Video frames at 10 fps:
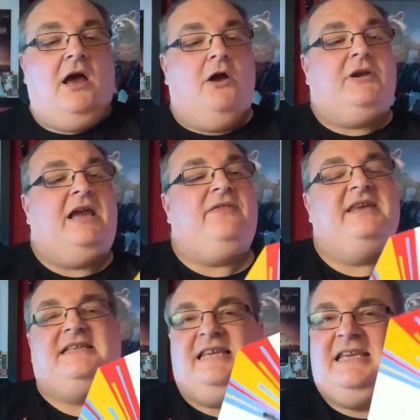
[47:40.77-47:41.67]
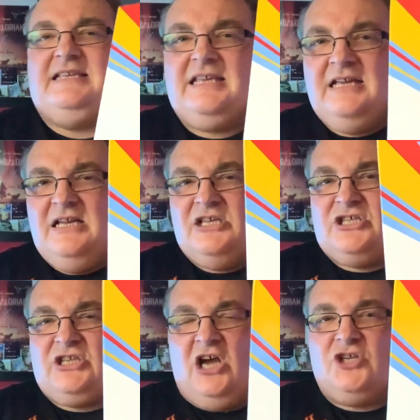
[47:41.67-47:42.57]
Okay, this is
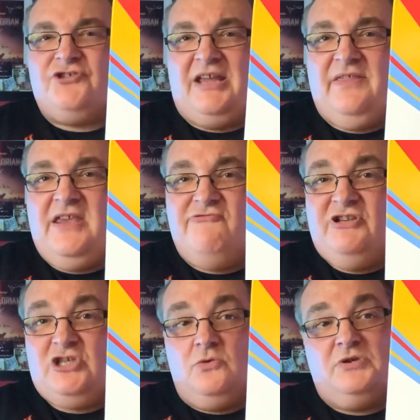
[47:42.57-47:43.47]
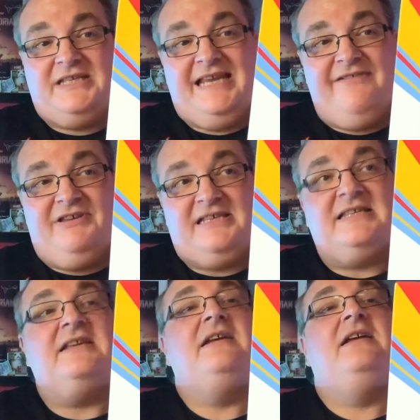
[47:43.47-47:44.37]
Star Trek The Original Series.